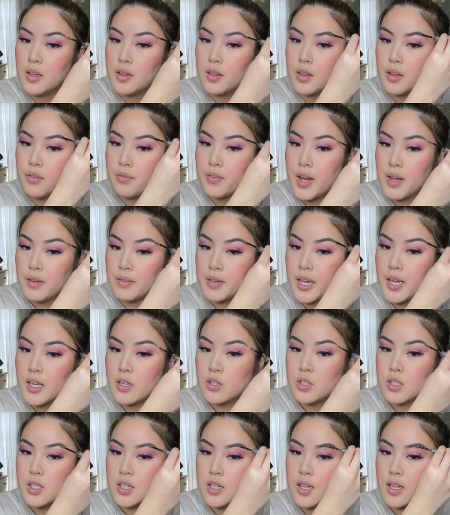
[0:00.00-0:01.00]
the
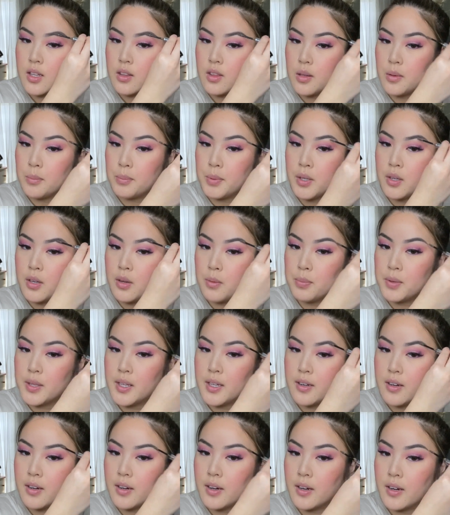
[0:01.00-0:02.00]
foundation and the beauty
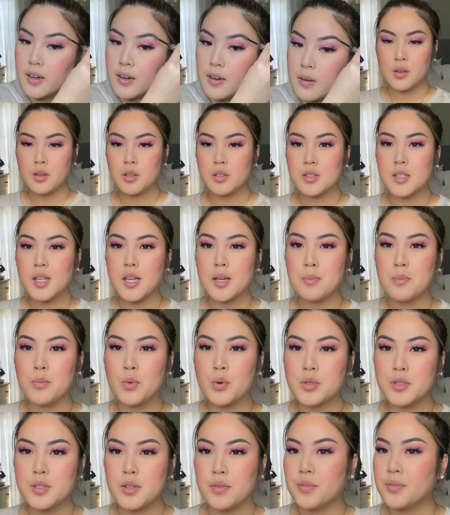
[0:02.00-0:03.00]
blender. It looks like
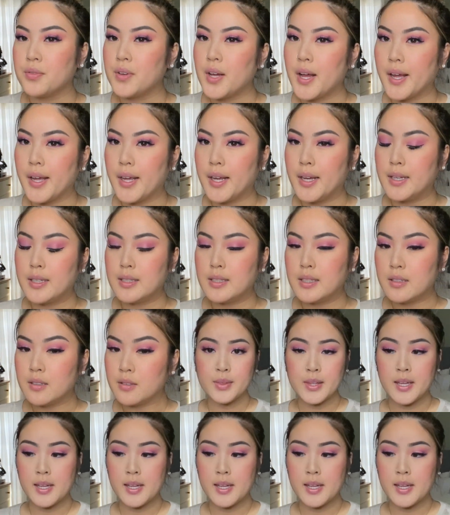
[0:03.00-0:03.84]
more defined.